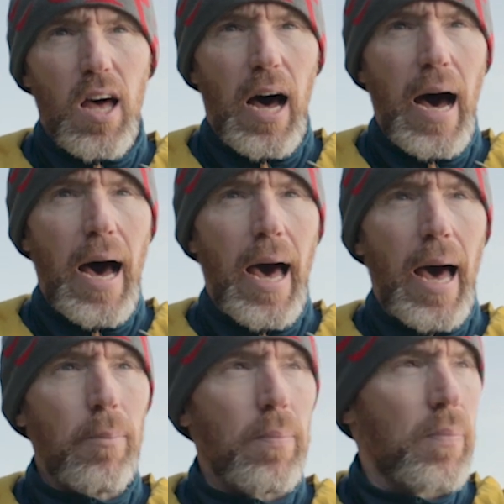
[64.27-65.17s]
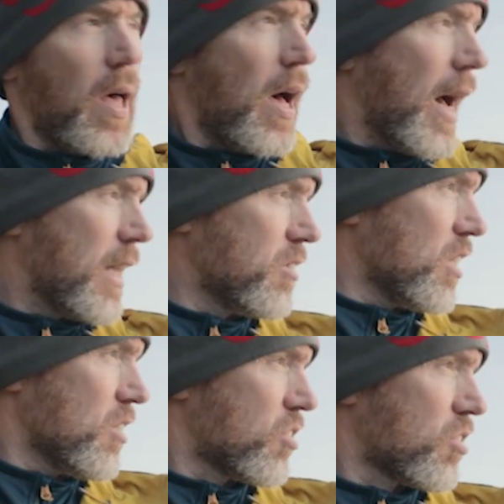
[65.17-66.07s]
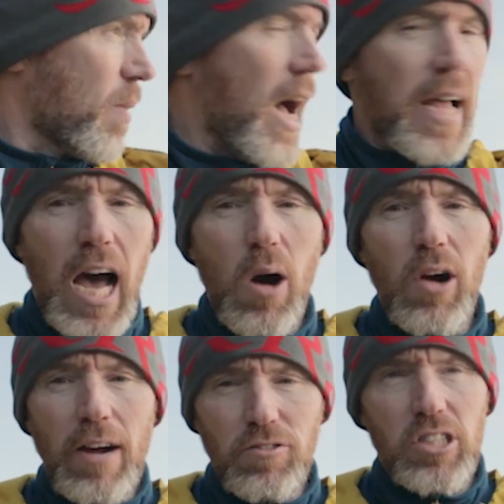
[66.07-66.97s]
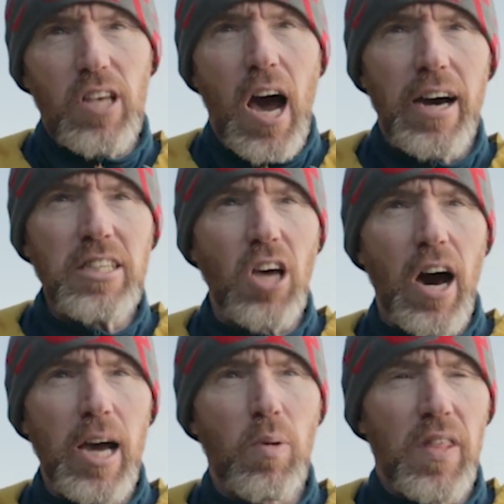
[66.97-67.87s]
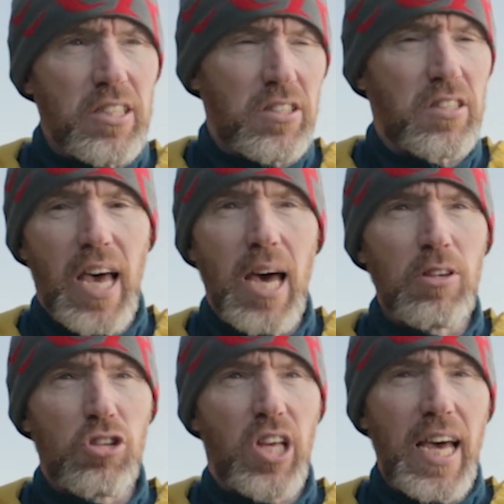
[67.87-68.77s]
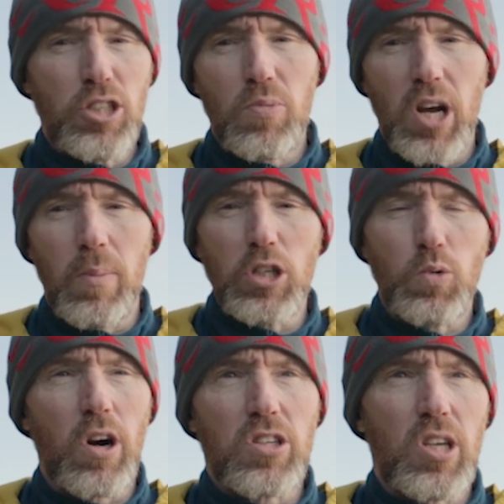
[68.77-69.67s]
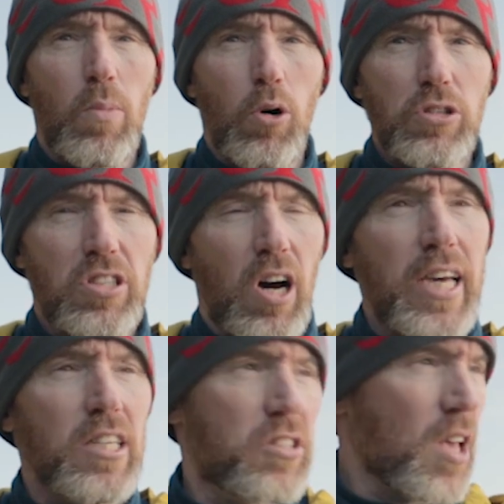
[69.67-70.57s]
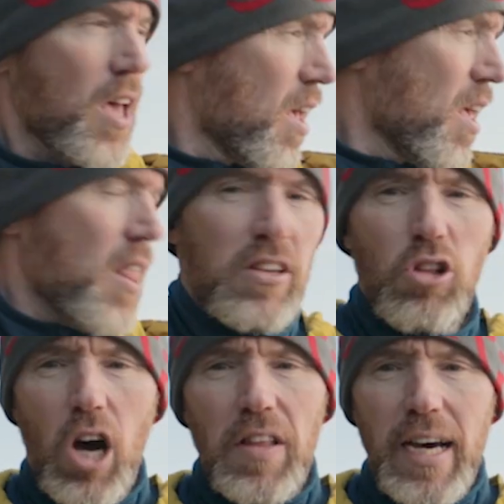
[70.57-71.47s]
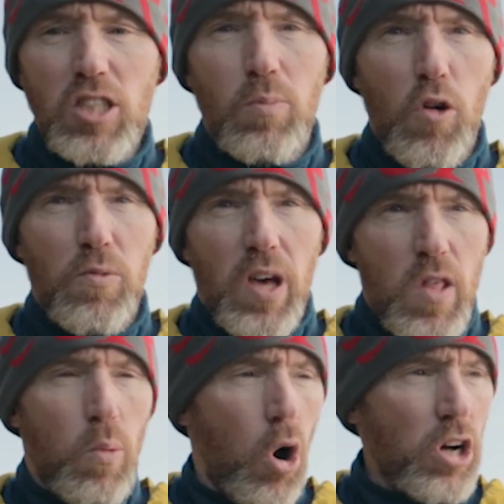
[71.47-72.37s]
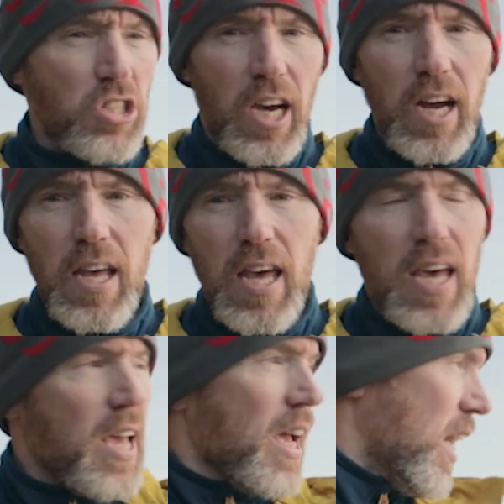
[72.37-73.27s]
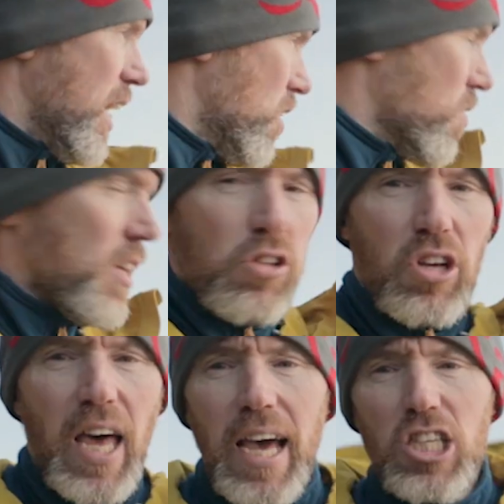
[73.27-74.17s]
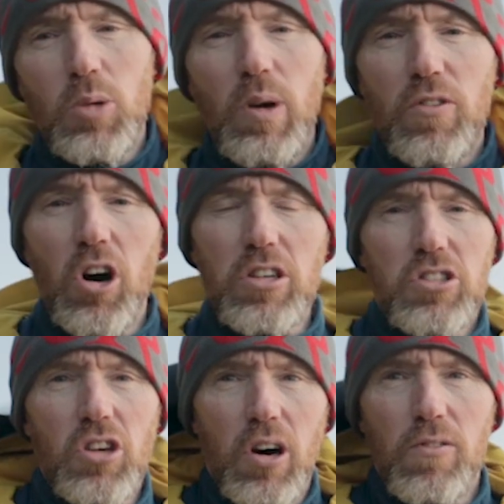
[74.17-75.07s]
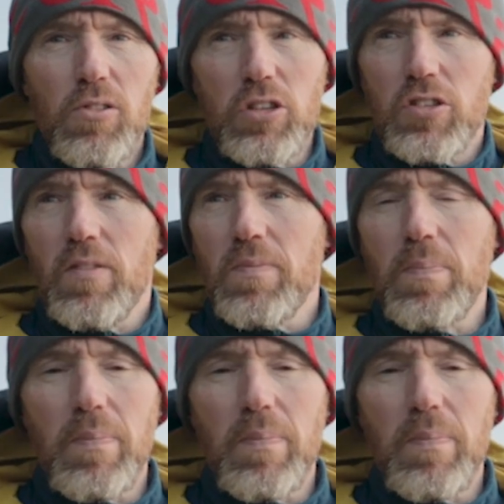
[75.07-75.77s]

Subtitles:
And it's about an hour after high tide, but this location pretty much works at most tides. There's a lot of nice movement in the water. Here at this location we've got sort of lots of